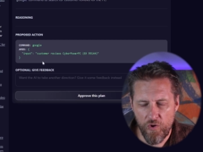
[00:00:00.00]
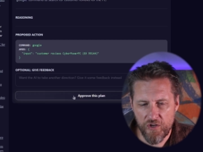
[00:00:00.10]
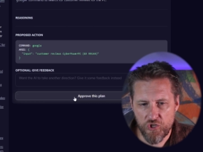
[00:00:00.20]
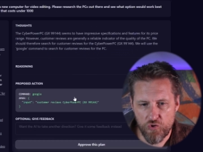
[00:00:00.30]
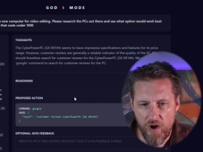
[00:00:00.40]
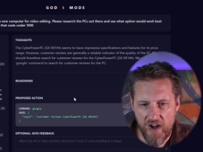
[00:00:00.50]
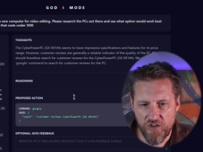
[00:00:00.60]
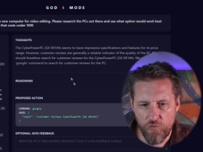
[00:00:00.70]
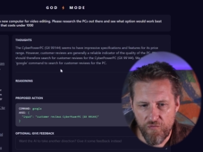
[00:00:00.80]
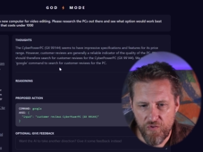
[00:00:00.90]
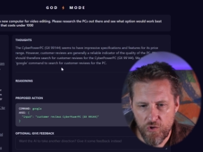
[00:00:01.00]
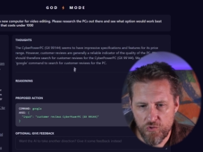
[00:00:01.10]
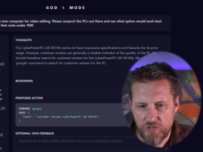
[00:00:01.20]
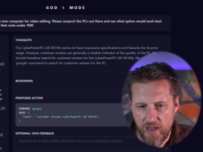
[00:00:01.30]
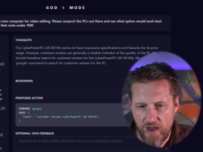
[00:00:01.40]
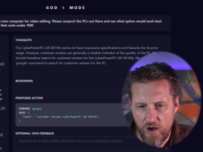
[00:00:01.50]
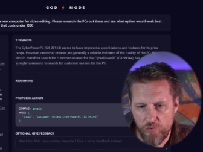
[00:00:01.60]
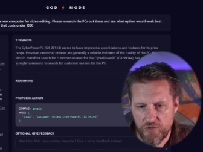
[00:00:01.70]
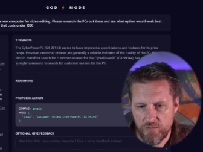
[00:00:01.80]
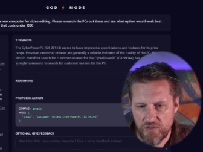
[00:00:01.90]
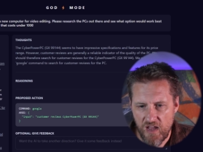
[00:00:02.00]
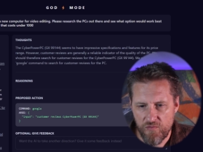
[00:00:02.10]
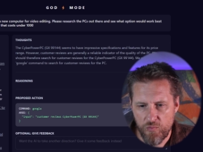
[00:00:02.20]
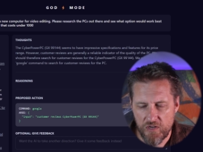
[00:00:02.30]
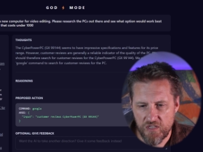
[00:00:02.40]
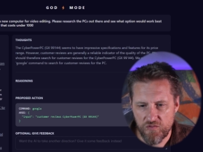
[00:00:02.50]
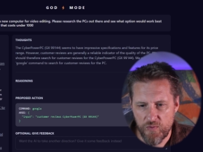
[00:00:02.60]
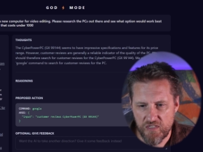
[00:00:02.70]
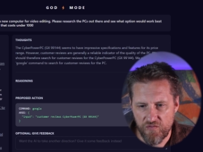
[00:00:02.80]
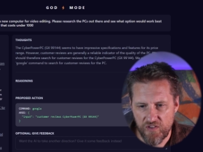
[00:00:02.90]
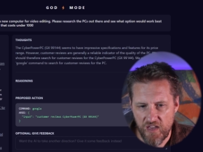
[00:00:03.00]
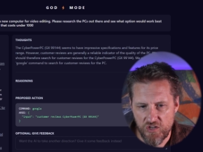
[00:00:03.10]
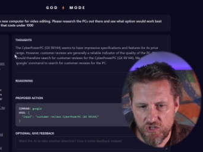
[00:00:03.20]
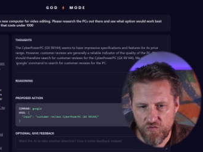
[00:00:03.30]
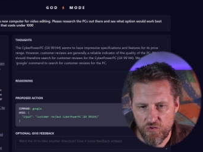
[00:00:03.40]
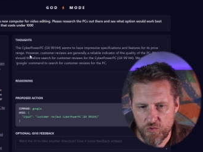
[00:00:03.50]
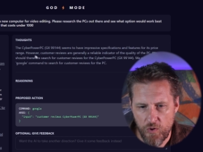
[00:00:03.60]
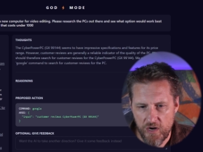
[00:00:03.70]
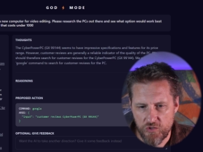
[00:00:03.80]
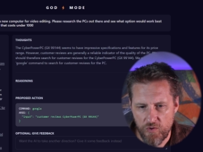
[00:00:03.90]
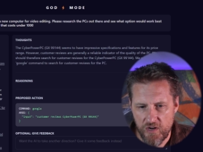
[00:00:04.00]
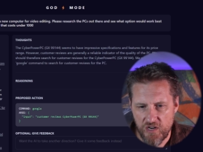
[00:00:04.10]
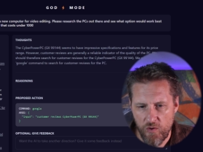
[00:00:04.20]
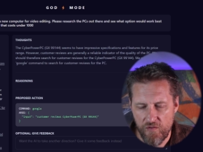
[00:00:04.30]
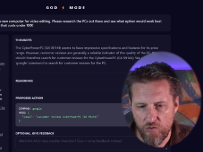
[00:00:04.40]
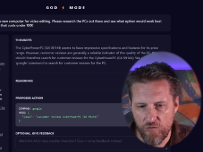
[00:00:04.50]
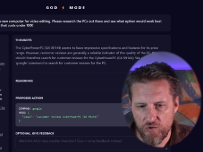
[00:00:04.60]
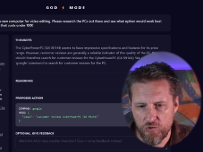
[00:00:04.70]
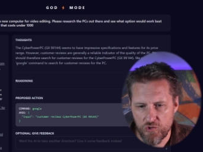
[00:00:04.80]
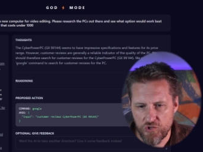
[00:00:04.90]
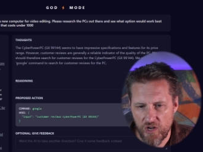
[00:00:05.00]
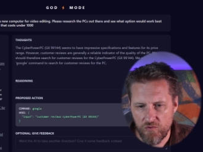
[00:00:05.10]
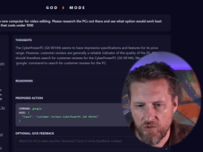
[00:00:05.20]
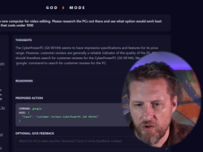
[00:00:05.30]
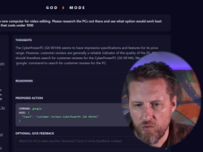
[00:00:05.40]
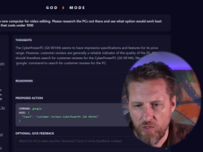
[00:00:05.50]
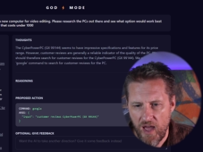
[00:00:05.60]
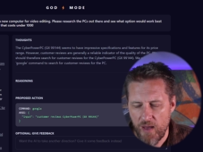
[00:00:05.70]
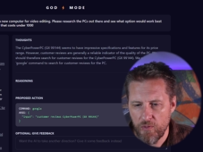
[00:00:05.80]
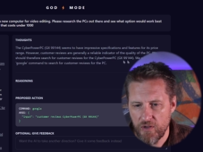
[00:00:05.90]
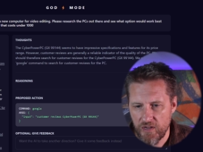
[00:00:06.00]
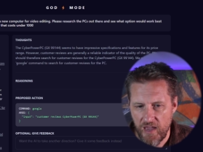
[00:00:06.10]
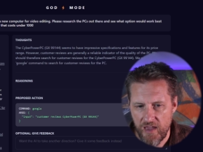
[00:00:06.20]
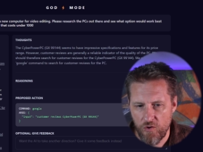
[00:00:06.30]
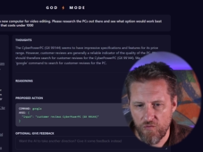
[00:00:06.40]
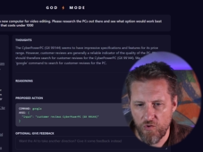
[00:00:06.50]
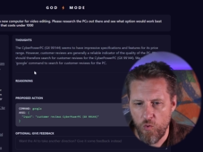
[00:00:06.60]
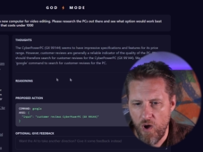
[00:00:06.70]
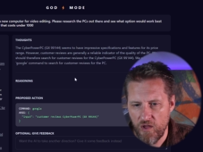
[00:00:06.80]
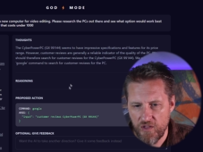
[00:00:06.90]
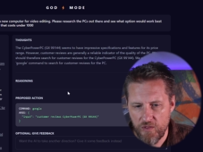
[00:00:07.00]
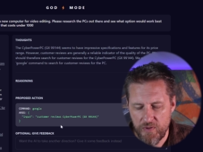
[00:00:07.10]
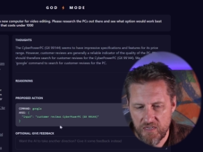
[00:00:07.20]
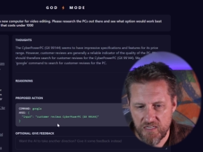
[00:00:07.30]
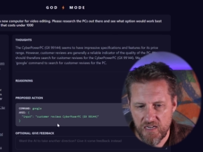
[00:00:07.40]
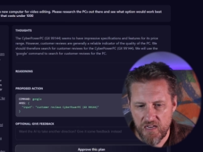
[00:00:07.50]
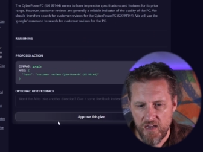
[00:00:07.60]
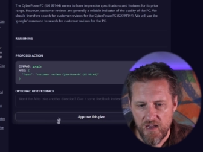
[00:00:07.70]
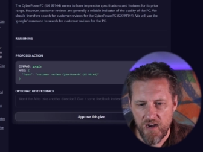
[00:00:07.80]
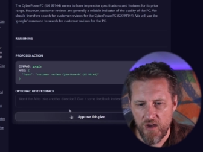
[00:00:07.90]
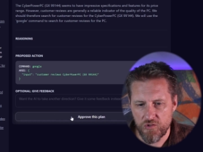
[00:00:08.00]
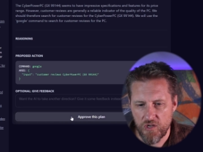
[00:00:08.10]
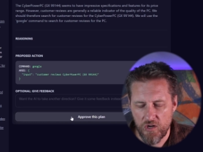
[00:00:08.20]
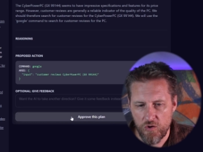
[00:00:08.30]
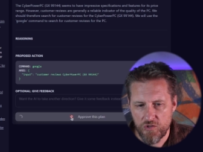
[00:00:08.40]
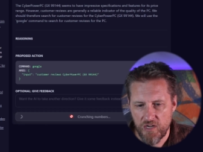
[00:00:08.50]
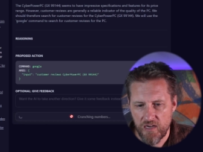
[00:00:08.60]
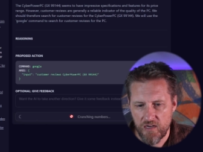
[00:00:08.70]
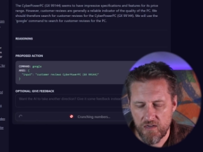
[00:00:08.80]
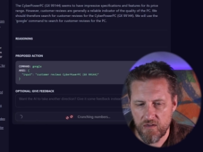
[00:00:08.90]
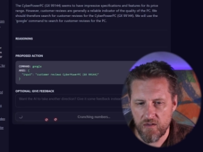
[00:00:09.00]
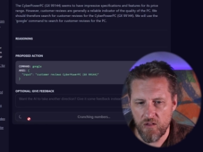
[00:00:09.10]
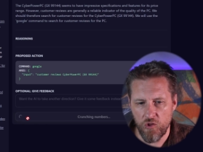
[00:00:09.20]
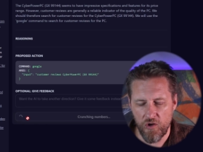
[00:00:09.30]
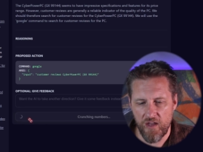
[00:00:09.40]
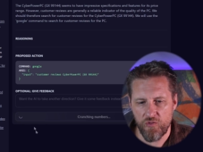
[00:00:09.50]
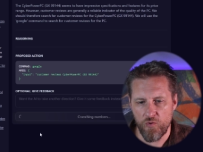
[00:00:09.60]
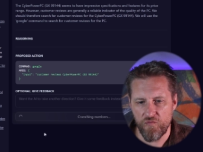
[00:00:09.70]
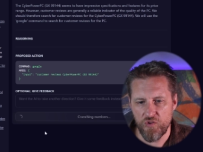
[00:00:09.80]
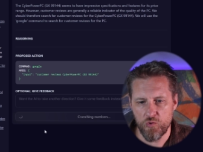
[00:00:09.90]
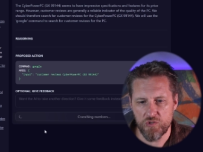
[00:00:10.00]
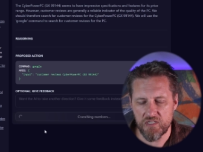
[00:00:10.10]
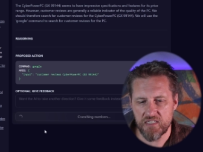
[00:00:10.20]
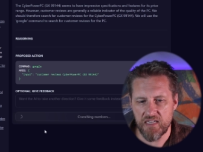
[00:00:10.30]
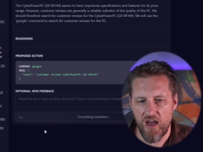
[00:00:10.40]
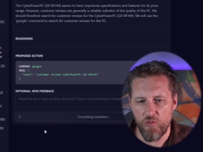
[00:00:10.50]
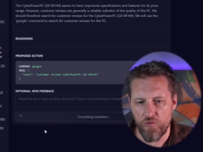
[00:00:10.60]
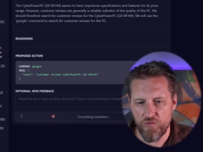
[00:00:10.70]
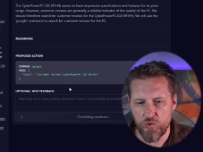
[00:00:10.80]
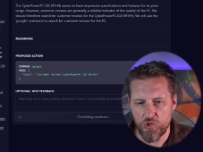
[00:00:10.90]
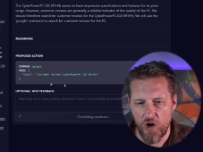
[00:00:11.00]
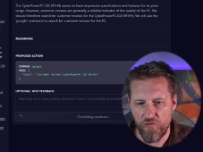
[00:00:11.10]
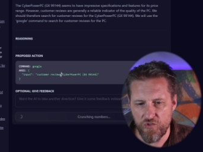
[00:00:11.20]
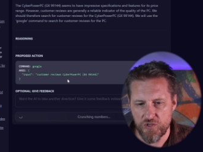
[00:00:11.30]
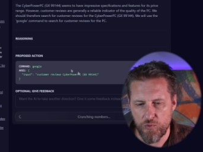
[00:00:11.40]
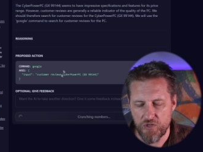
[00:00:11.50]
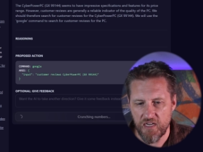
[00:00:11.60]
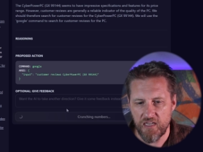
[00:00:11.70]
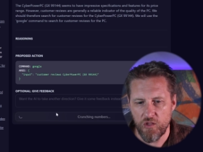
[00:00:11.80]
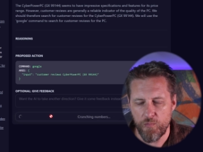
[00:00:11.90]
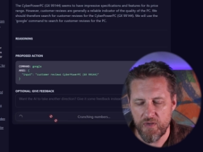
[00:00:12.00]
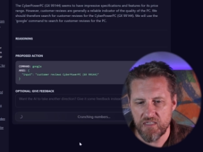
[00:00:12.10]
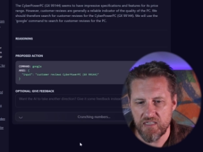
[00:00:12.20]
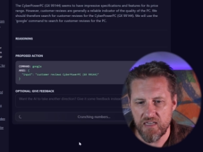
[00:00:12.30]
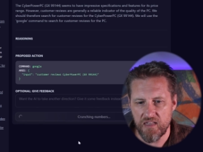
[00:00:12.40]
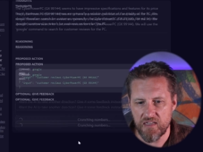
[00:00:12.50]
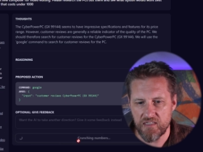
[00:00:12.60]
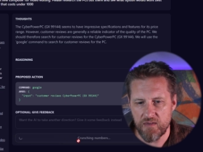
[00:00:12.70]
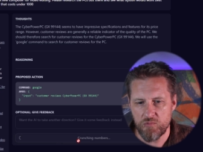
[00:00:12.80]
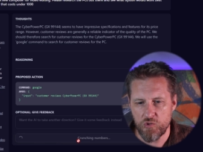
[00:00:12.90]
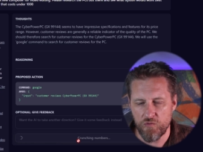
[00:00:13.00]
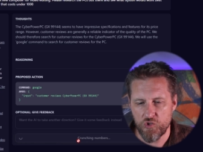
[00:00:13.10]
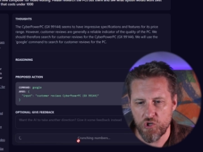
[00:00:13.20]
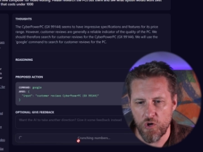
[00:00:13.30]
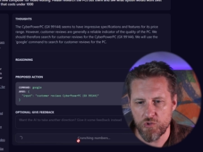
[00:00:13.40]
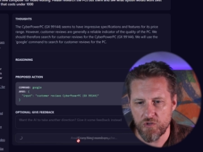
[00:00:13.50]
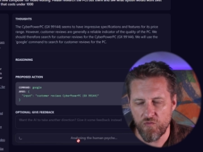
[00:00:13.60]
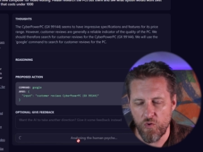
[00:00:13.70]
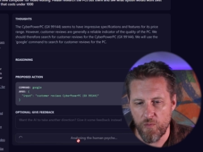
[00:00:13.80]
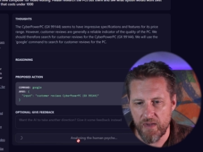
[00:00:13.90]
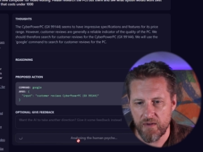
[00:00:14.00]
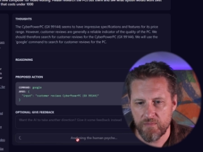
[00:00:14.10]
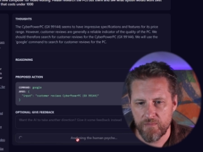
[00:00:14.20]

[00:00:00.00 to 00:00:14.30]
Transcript: Extracting reviews now seems to have impressive specifications for its price range. However, reviews are generally a reliable indicator of the quality of the PC. Now it's going to go take a look at the reviews and see how the reviews are for this particular PC that it seems to have chosen for me.